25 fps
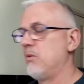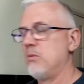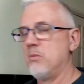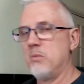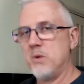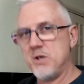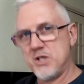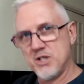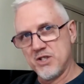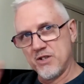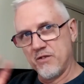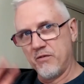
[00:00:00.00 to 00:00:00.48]

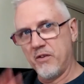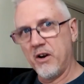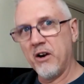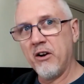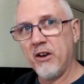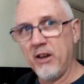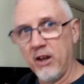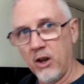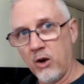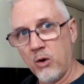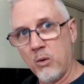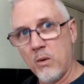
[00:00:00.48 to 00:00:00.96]
which is a
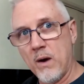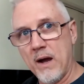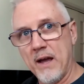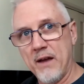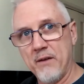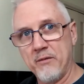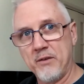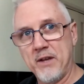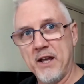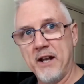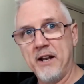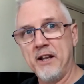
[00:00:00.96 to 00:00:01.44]
very long way
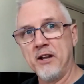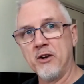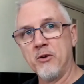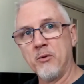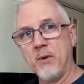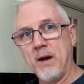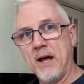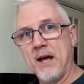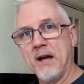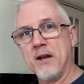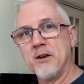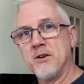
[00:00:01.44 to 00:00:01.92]
of getting
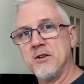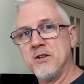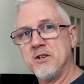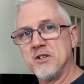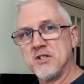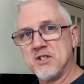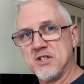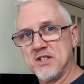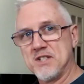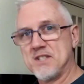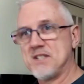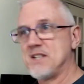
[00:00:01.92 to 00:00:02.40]
around
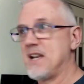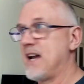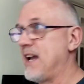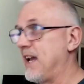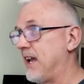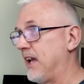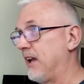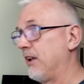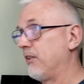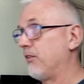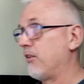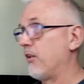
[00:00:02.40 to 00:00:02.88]
to
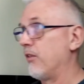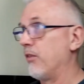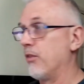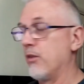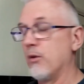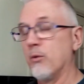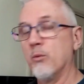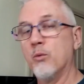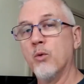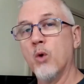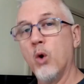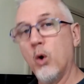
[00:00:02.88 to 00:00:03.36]
saying that
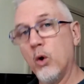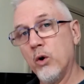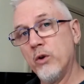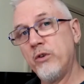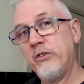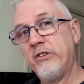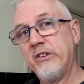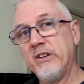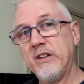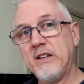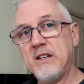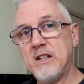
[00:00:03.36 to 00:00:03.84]
the raw
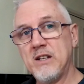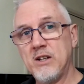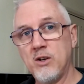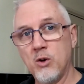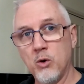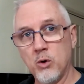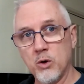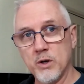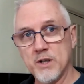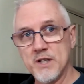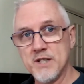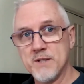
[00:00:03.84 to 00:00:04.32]

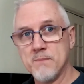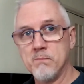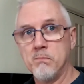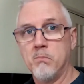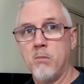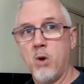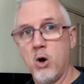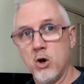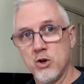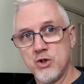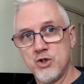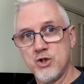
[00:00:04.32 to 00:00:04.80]
denoise
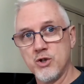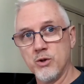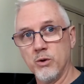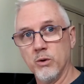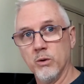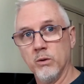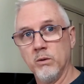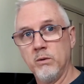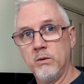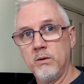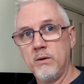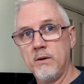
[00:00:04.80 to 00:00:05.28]

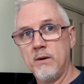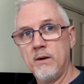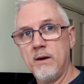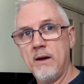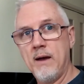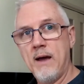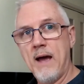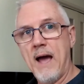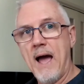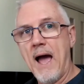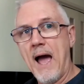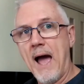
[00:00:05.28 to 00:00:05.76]
module
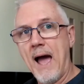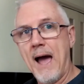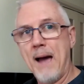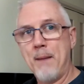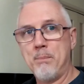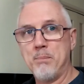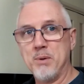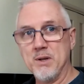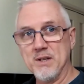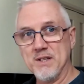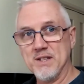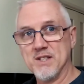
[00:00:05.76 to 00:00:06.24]

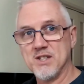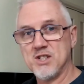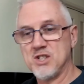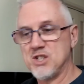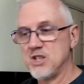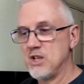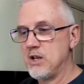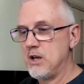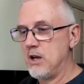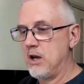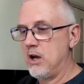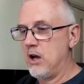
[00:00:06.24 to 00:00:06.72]

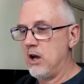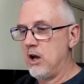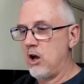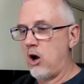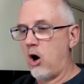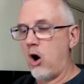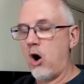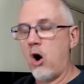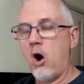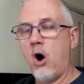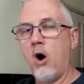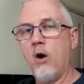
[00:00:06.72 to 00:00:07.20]
happens
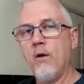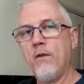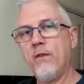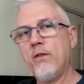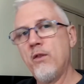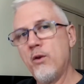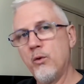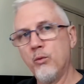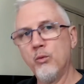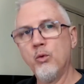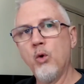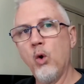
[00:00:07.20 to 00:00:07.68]
on
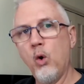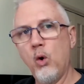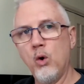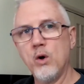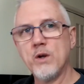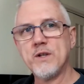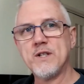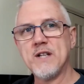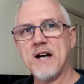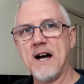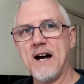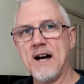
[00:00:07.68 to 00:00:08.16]
the
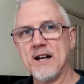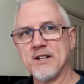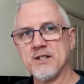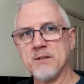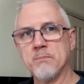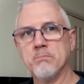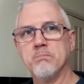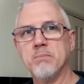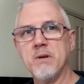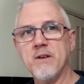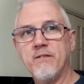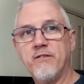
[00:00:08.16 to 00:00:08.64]
raw data
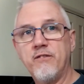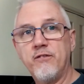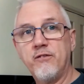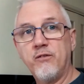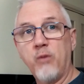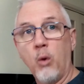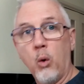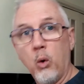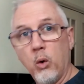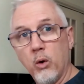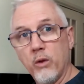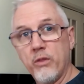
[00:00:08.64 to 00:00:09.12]

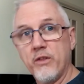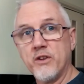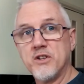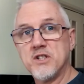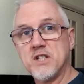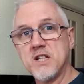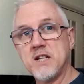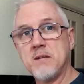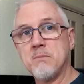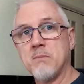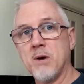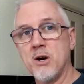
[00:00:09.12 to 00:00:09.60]
before the
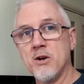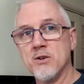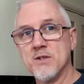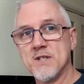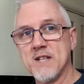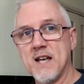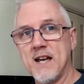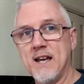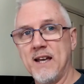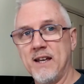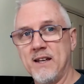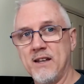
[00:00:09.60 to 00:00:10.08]

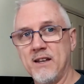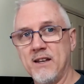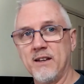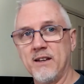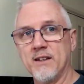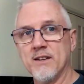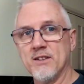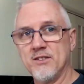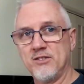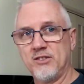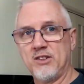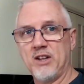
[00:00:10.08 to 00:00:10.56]
demosaicing
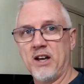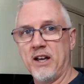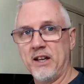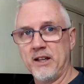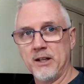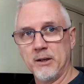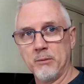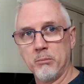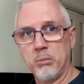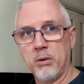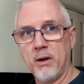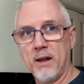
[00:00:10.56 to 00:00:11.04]
has
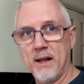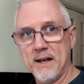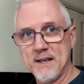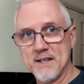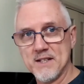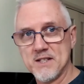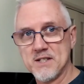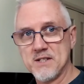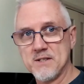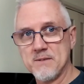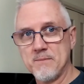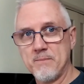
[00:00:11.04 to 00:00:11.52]
taken
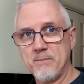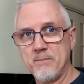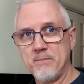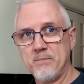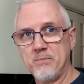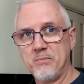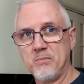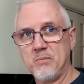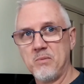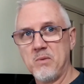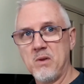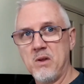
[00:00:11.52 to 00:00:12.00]
place.
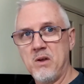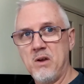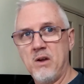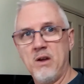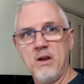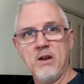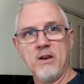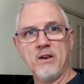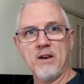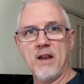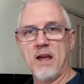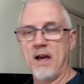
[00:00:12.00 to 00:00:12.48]

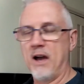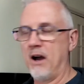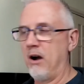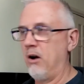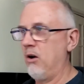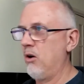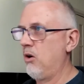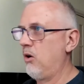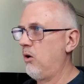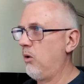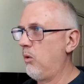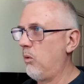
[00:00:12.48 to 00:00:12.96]

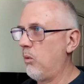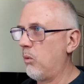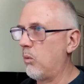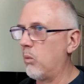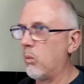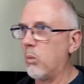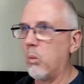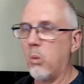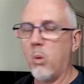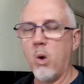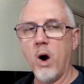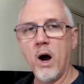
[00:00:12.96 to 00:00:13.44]
Now,
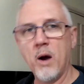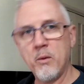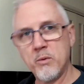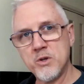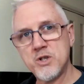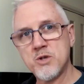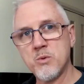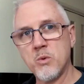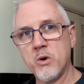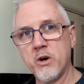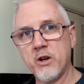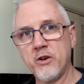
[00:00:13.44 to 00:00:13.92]
why would
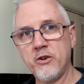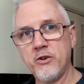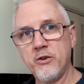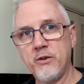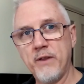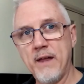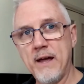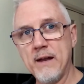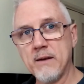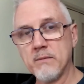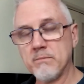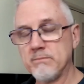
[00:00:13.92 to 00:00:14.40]
you want to do
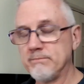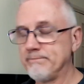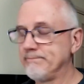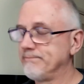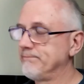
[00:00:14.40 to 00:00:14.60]
that?